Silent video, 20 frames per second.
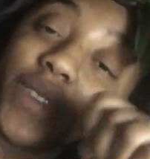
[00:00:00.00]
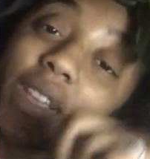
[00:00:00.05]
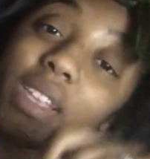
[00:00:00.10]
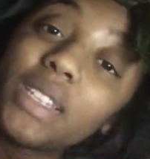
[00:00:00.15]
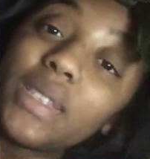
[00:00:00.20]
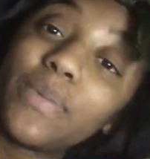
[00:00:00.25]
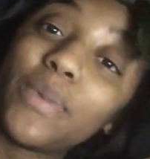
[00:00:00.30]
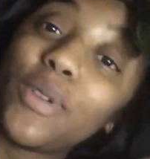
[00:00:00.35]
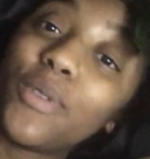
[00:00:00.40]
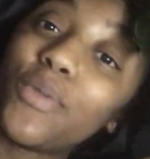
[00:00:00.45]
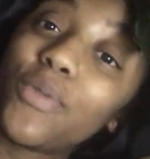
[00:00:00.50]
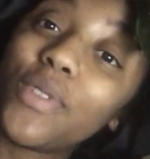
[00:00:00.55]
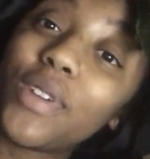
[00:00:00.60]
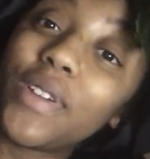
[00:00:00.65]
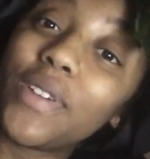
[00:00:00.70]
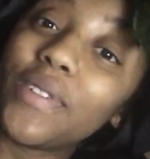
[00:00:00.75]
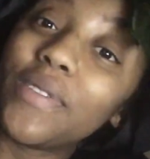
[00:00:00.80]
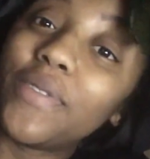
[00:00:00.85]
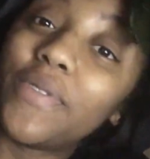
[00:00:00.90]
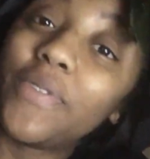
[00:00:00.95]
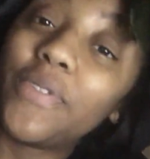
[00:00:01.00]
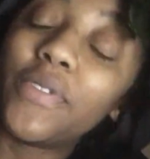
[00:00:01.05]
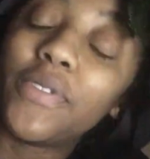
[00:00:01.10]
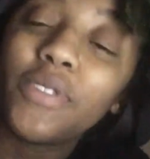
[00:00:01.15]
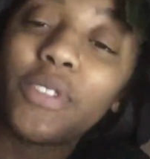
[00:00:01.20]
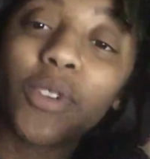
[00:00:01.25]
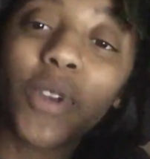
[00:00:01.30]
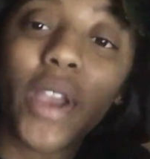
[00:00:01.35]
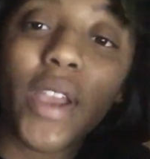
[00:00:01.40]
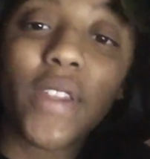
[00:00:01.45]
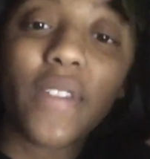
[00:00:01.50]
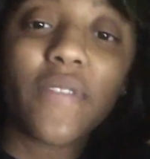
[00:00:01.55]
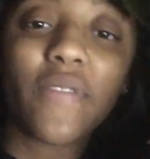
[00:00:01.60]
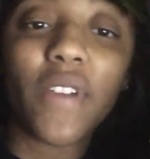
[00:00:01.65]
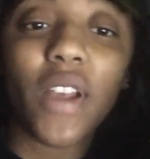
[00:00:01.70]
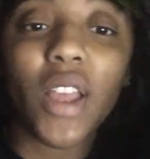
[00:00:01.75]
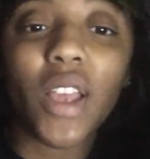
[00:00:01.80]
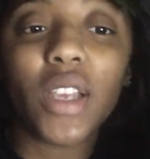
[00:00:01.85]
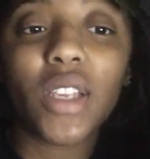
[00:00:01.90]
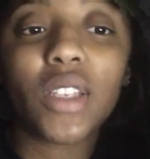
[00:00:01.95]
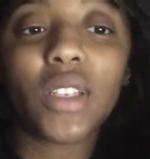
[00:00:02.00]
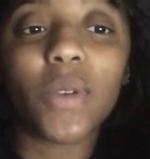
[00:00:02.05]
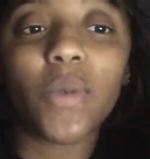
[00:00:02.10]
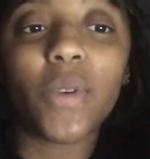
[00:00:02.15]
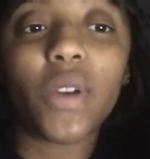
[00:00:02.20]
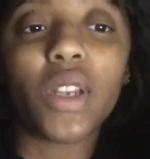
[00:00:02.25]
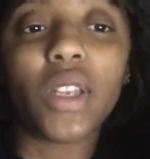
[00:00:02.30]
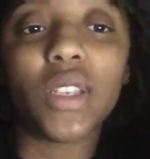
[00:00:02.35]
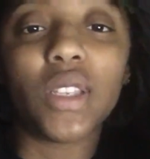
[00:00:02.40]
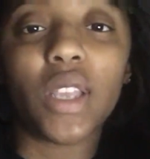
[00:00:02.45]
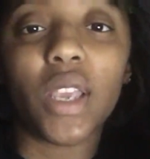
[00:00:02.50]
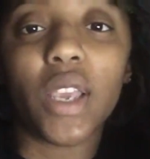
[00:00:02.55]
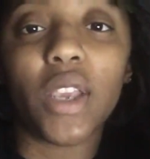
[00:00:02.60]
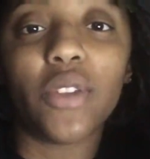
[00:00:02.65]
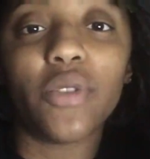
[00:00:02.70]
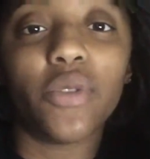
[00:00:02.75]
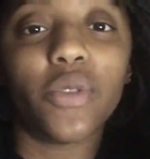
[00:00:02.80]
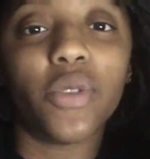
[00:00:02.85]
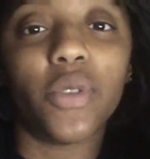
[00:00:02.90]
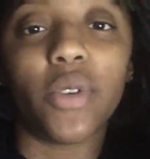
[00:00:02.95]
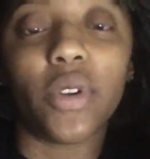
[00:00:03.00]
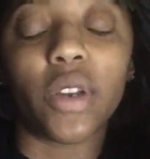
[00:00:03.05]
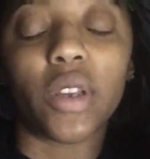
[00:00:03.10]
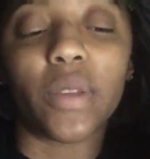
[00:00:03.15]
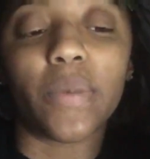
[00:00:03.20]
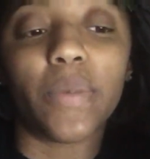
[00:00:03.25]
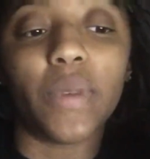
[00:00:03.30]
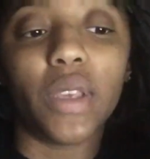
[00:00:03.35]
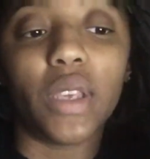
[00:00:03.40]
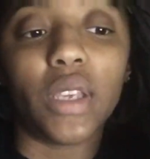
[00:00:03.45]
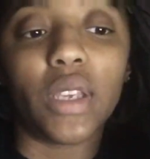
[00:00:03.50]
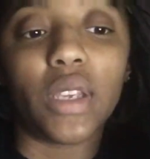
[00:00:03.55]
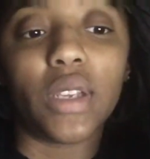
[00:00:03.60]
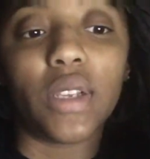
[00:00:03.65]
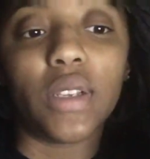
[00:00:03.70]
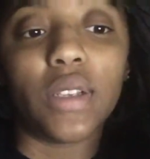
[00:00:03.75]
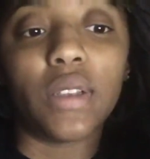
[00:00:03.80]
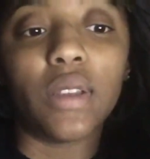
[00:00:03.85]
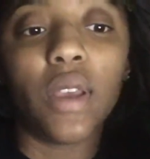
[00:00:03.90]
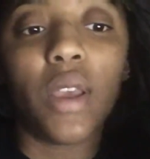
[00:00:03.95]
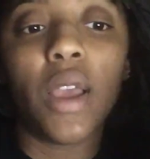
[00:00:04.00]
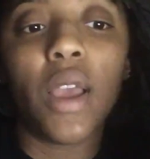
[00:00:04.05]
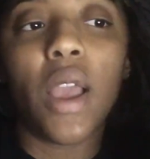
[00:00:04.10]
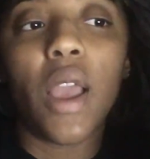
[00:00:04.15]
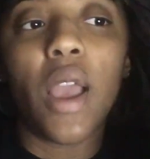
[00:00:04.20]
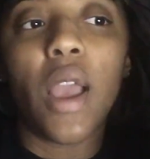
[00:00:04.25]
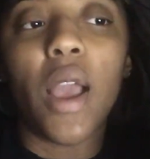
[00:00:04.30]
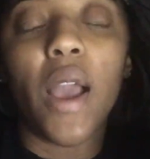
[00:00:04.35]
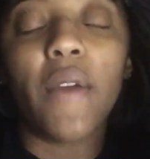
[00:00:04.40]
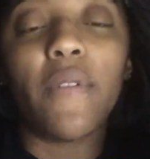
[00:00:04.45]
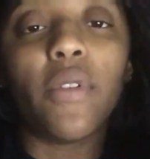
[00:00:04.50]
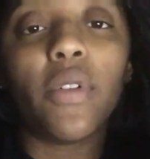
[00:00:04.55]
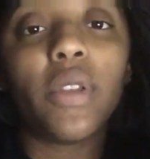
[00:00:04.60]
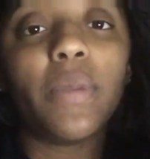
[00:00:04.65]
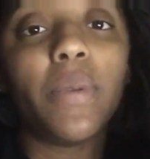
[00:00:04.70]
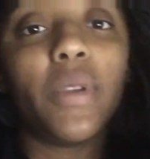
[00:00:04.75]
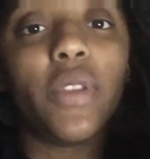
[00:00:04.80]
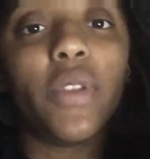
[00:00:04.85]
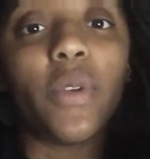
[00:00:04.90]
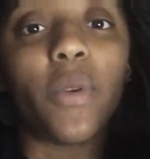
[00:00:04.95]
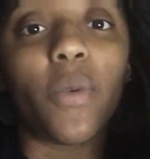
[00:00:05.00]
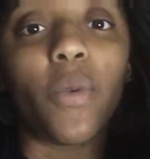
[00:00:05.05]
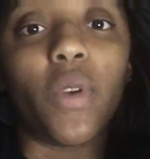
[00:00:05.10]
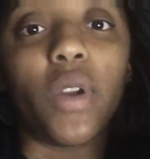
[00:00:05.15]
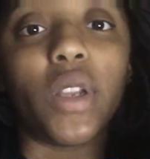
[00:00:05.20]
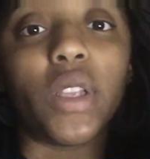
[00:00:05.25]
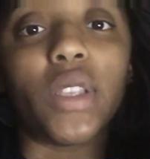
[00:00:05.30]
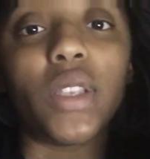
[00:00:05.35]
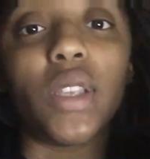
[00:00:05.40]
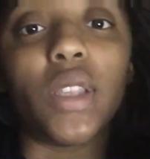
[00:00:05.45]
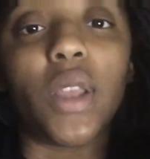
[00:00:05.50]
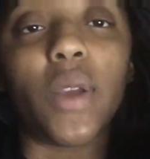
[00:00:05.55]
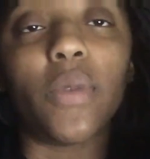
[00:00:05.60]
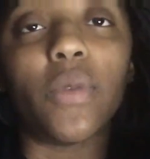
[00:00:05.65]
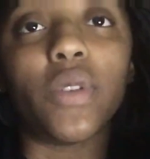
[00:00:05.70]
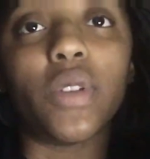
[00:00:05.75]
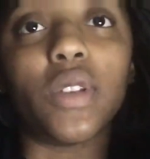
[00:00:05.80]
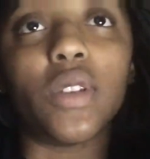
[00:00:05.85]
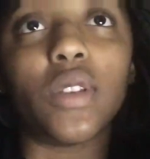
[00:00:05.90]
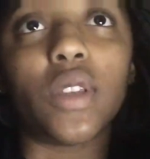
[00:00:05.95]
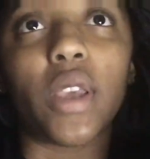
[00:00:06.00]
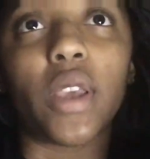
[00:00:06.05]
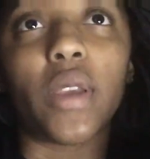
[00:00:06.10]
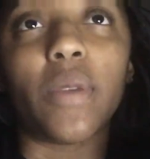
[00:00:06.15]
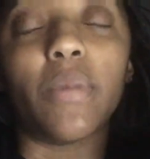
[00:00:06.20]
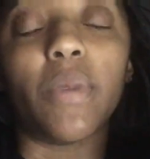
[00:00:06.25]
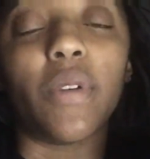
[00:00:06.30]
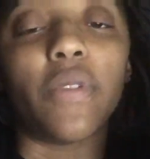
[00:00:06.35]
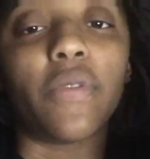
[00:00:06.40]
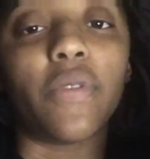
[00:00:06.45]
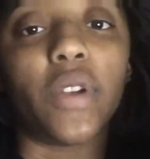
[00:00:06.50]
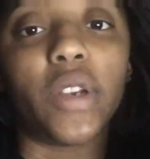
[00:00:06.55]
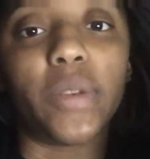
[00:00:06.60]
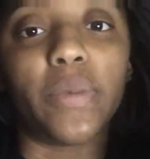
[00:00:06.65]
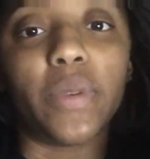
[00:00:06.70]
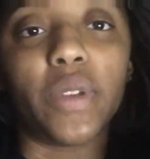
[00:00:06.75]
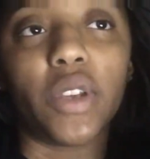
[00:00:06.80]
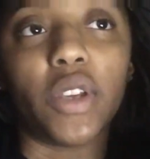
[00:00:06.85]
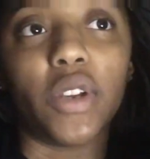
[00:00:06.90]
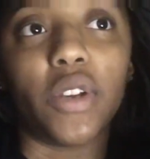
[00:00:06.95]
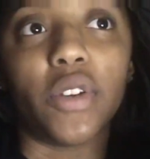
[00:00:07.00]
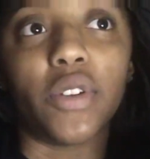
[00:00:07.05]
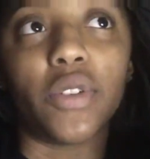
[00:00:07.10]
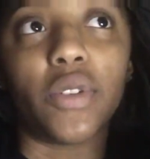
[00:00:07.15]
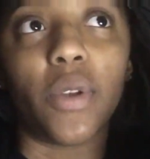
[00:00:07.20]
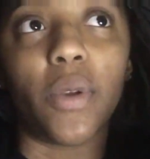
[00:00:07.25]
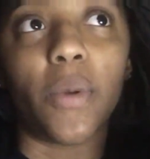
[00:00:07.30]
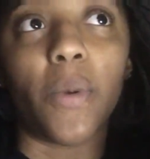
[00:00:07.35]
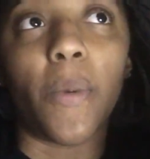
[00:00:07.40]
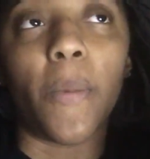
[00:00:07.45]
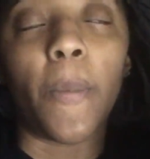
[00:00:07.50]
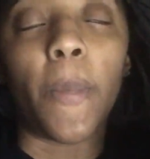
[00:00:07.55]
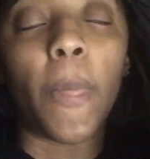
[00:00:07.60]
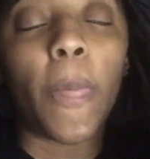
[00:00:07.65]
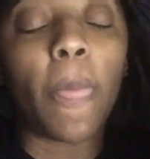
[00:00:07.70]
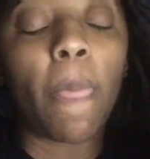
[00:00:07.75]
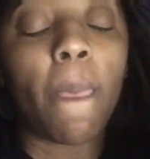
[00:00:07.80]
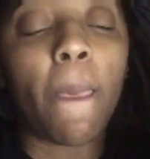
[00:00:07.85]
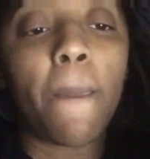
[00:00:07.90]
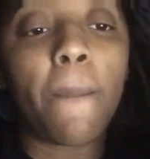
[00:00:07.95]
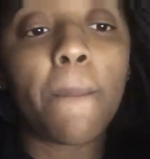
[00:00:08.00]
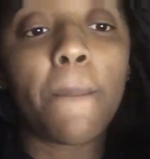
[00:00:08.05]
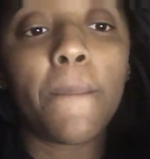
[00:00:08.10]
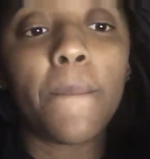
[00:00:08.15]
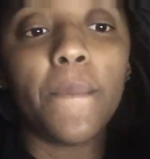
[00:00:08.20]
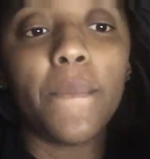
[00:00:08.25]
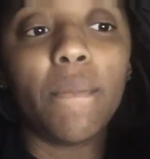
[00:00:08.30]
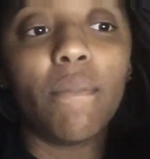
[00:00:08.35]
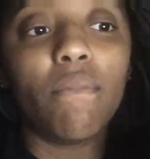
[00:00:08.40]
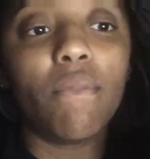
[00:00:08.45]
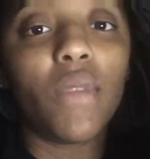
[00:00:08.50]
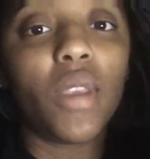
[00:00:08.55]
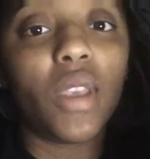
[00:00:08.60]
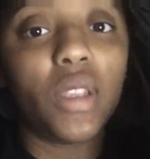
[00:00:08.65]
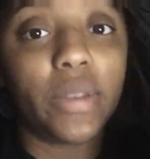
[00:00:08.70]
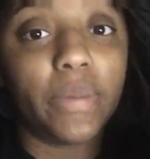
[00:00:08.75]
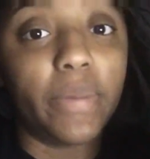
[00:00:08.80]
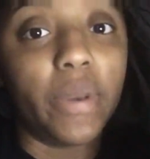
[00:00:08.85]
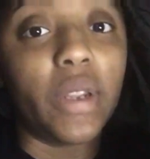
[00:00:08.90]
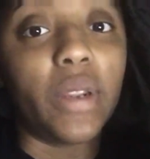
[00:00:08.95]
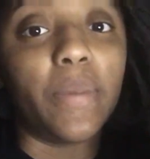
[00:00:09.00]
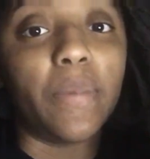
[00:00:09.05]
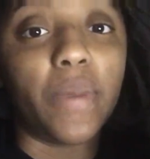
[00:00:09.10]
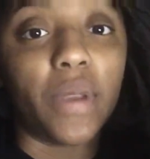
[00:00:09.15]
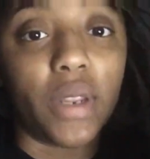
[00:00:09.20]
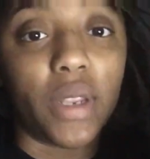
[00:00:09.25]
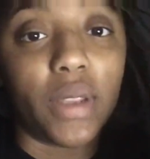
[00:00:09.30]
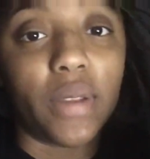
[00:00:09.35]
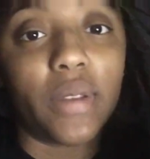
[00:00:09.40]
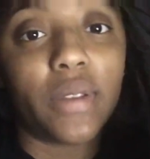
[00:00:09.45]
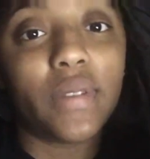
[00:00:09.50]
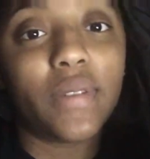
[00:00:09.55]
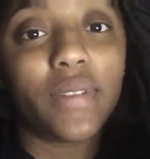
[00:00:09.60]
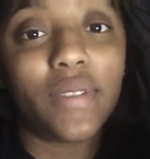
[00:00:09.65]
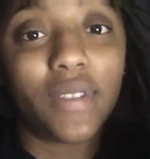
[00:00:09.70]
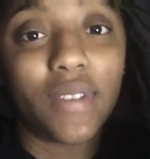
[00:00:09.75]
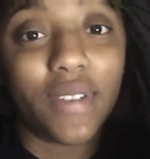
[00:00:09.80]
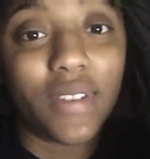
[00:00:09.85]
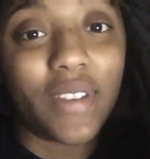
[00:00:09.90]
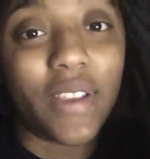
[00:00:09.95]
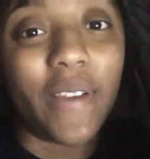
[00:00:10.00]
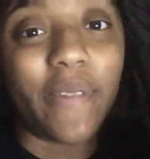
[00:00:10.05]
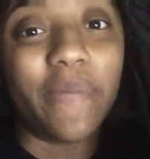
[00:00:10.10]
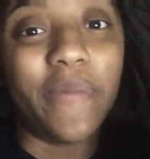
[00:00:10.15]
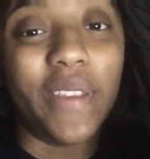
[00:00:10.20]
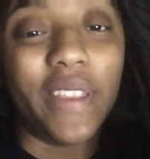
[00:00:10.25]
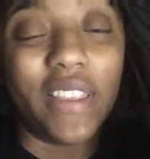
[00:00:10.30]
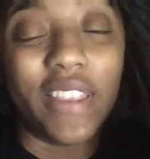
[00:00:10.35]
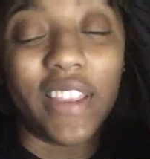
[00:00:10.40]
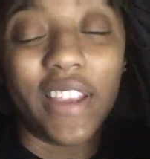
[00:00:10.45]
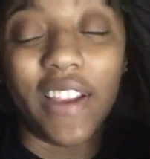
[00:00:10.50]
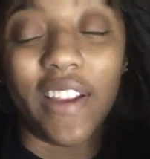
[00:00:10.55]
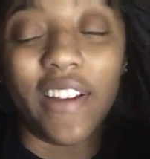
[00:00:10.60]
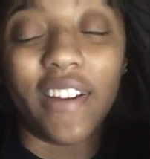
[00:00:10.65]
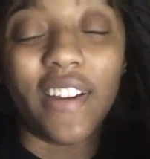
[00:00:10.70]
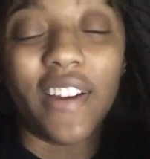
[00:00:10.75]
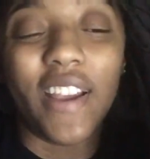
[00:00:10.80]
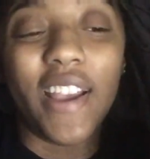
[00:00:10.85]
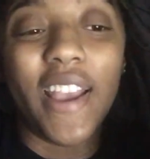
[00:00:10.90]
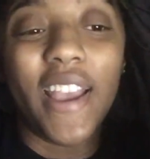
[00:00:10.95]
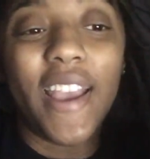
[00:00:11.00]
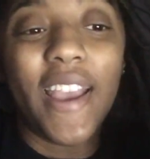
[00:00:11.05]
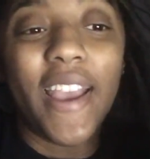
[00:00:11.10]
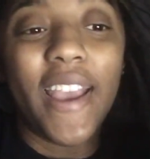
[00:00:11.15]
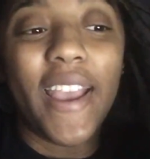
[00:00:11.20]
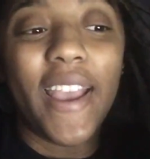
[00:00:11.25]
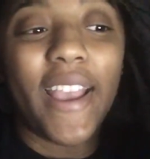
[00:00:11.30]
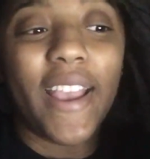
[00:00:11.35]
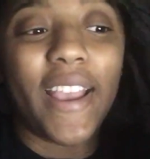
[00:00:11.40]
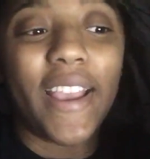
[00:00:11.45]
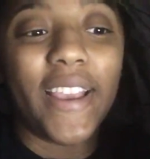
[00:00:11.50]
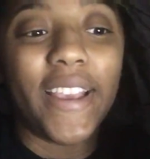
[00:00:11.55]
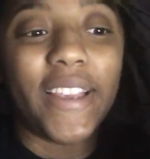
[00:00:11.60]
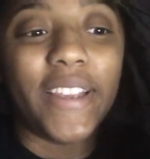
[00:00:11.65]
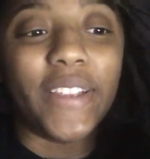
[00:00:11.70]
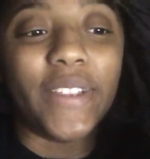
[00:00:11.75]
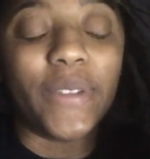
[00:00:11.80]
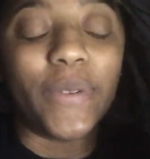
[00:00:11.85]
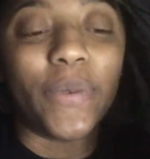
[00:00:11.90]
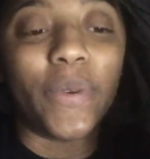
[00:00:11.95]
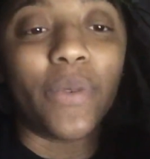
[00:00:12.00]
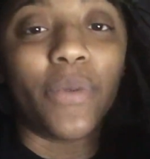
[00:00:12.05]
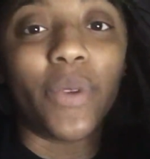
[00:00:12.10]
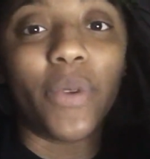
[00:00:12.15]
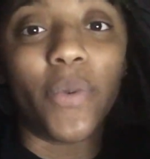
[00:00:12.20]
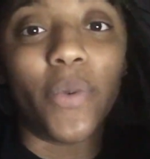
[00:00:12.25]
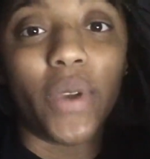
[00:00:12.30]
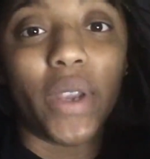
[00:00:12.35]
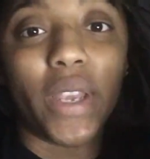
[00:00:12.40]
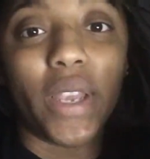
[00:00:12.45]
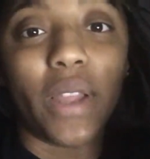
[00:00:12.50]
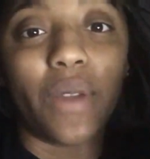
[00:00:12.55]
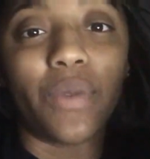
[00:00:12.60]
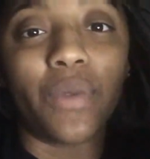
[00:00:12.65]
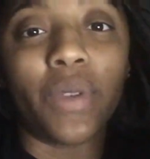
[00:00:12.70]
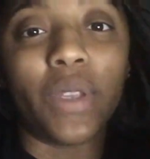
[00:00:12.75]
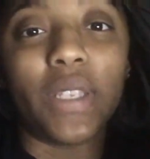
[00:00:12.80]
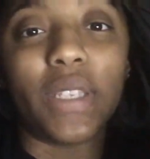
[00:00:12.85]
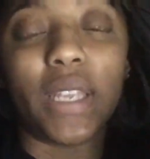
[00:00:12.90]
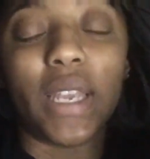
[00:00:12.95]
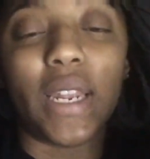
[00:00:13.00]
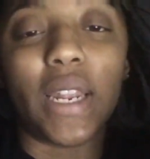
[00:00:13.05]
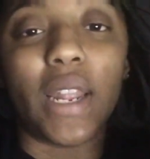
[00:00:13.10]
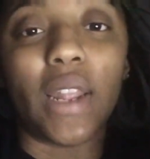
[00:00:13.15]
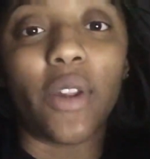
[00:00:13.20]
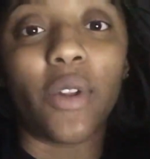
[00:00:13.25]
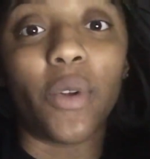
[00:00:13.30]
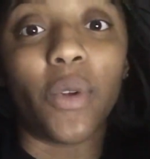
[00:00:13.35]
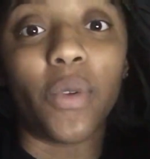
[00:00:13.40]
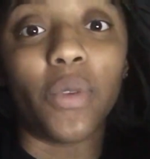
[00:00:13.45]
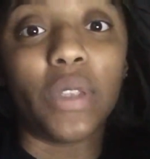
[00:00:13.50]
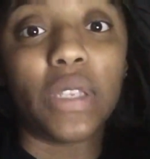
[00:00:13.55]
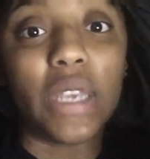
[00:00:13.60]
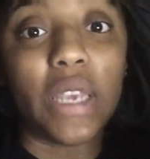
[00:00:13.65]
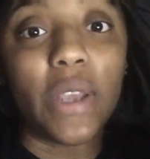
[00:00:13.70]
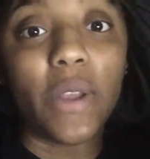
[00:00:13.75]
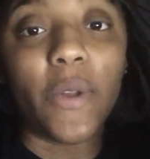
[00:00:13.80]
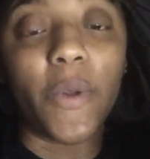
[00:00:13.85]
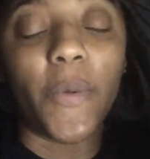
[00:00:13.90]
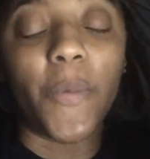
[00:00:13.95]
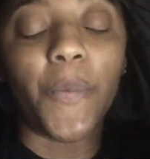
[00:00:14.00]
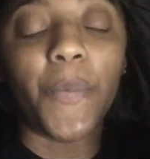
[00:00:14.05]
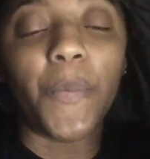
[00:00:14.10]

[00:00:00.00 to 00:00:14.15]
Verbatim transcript: it's been rough trying to find somewhere to stay in New York because I've only been there once, and that was like my freshman year, so it's been a minute since I've been there. And when we went, we stayed at a hotel,